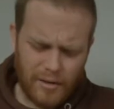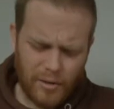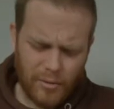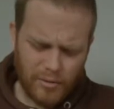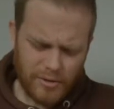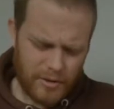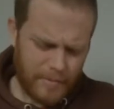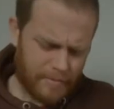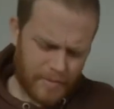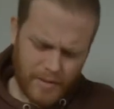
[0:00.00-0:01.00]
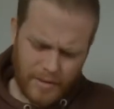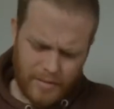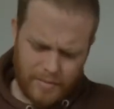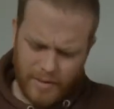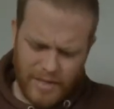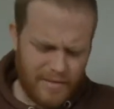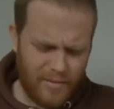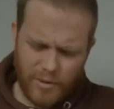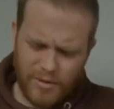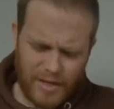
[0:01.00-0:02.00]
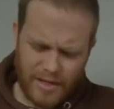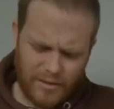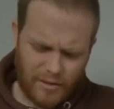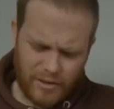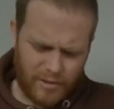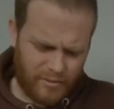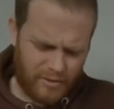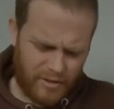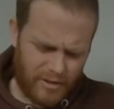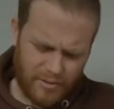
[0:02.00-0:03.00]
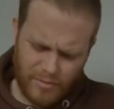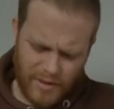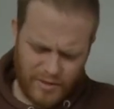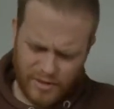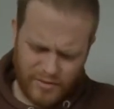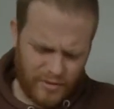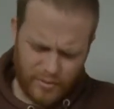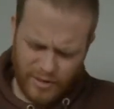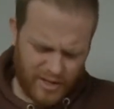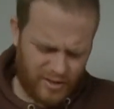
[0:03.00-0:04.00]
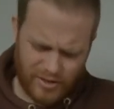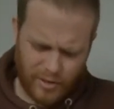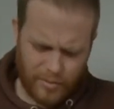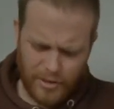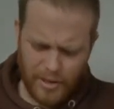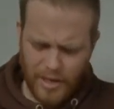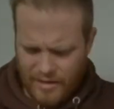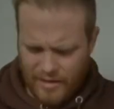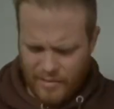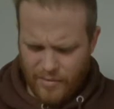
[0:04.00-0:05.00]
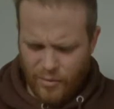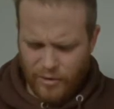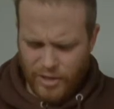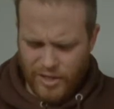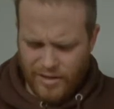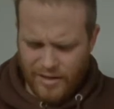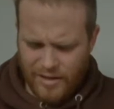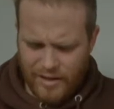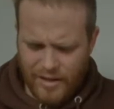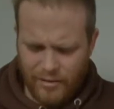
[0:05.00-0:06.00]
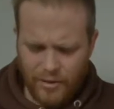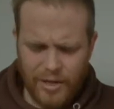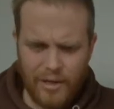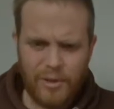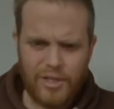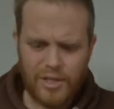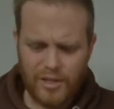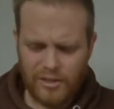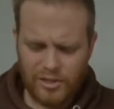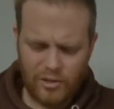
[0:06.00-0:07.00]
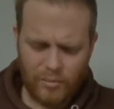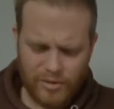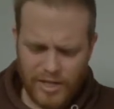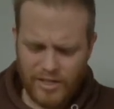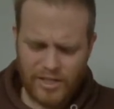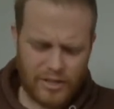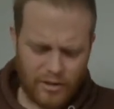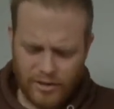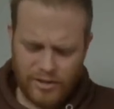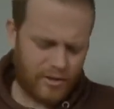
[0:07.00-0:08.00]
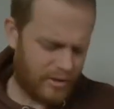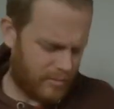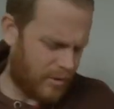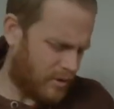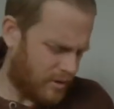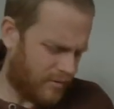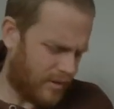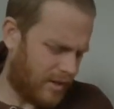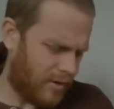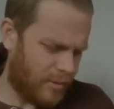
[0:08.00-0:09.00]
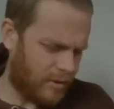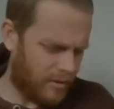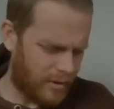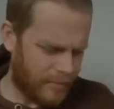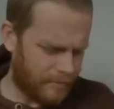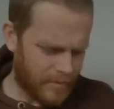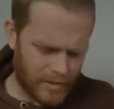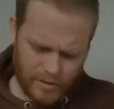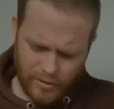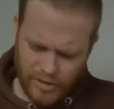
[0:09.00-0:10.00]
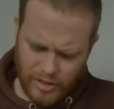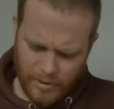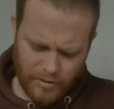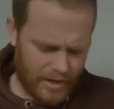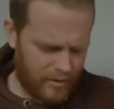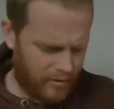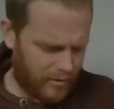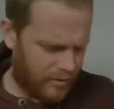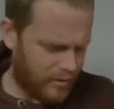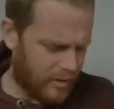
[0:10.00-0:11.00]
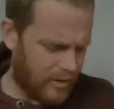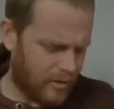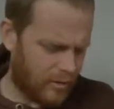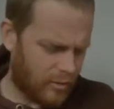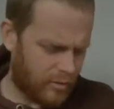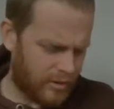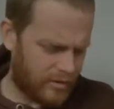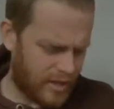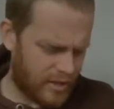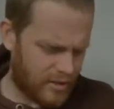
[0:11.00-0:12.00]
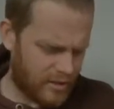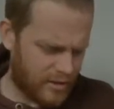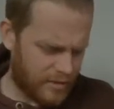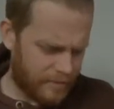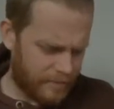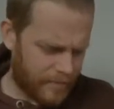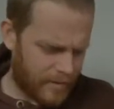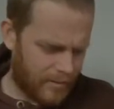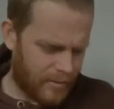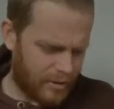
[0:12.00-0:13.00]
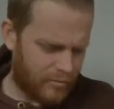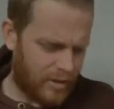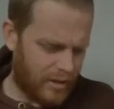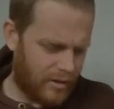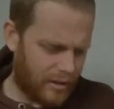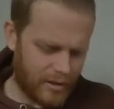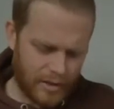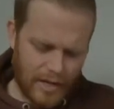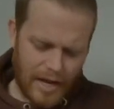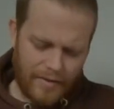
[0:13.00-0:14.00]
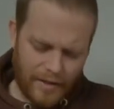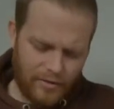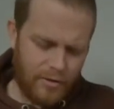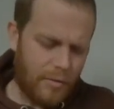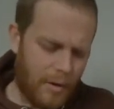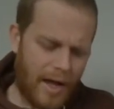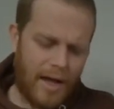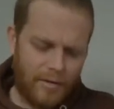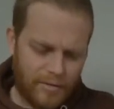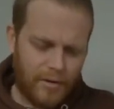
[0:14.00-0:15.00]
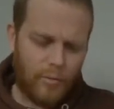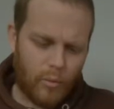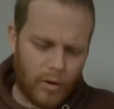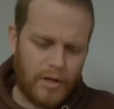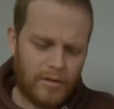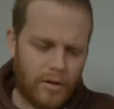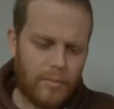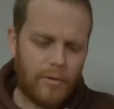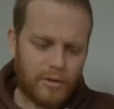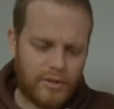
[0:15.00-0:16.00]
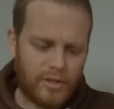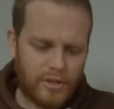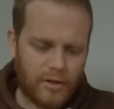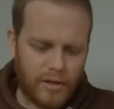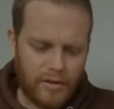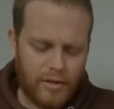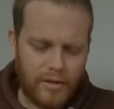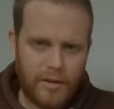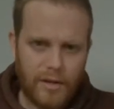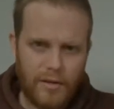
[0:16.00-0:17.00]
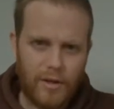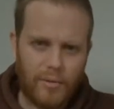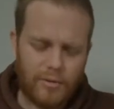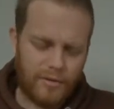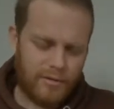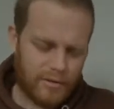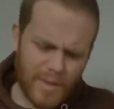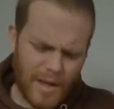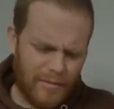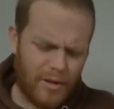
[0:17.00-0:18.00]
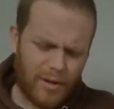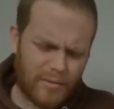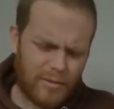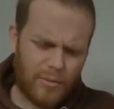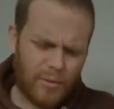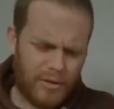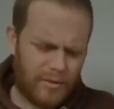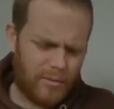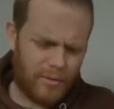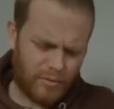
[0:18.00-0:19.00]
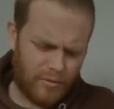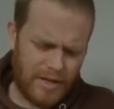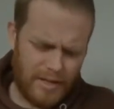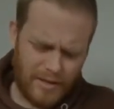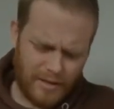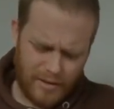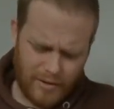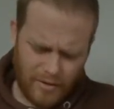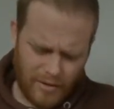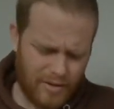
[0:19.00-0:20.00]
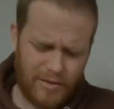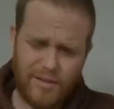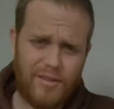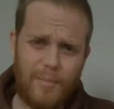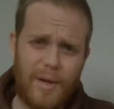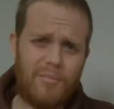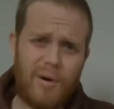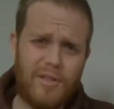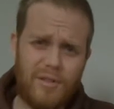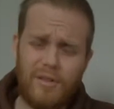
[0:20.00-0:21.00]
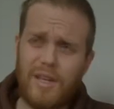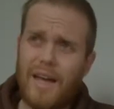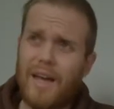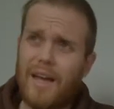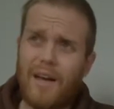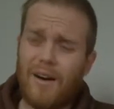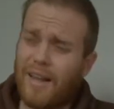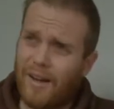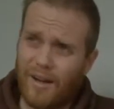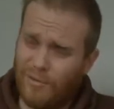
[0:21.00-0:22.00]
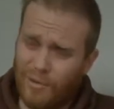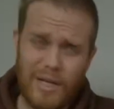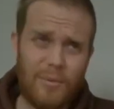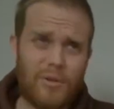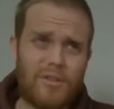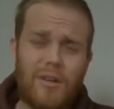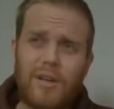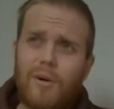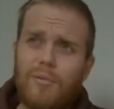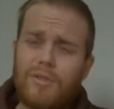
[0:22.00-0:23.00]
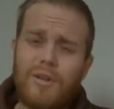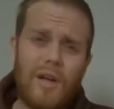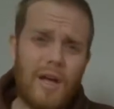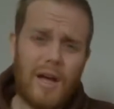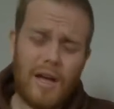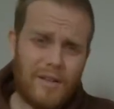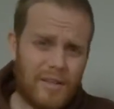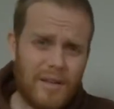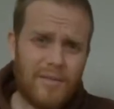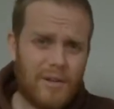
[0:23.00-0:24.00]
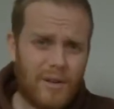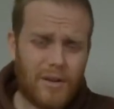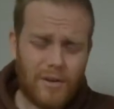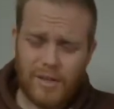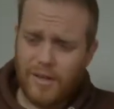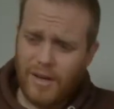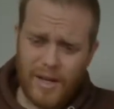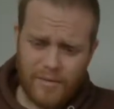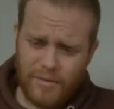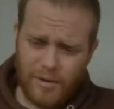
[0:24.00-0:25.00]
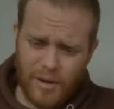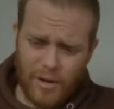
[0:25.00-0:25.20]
holes, but even with the lace locking holes, the Lone Peaks just feel kind of sloppy. There's a bit more rigidity in the heel here, which stops that slight side motion of your heel when you're slipping around on the cornering sections, which I really like. And they do have a wide toe box, just like the Ultras. If you're looking for a wide toe box, really, I think this is the best brand you can get. I really want to like Ultra. And to give you an idea, I have,